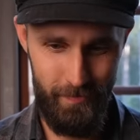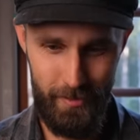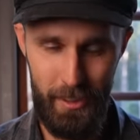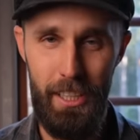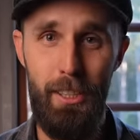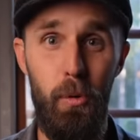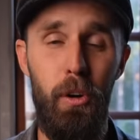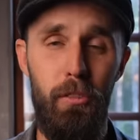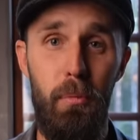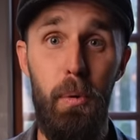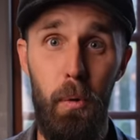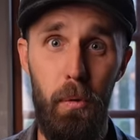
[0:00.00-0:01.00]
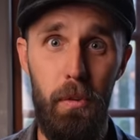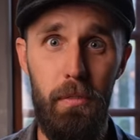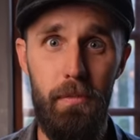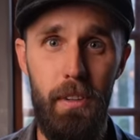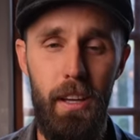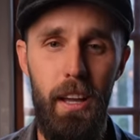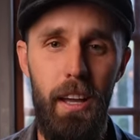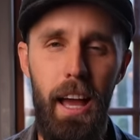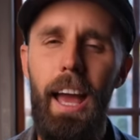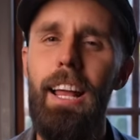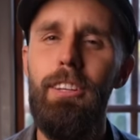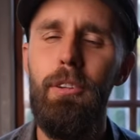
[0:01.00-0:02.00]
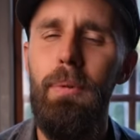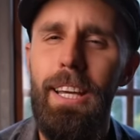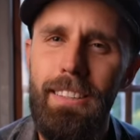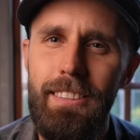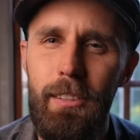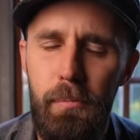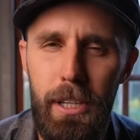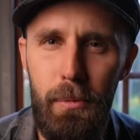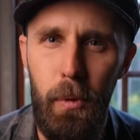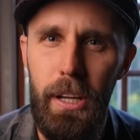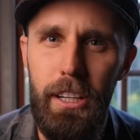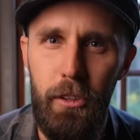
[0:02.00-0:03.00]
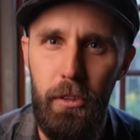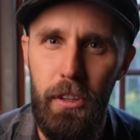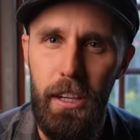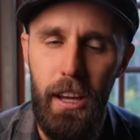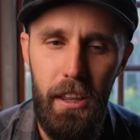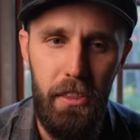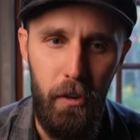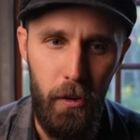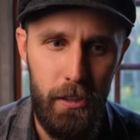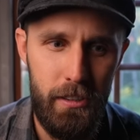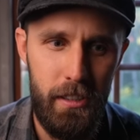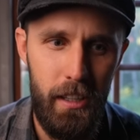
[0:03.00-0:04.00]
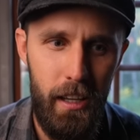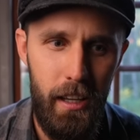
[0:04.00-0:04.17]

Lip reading: It needs to work for both. And to make this a bit more interesting, I thought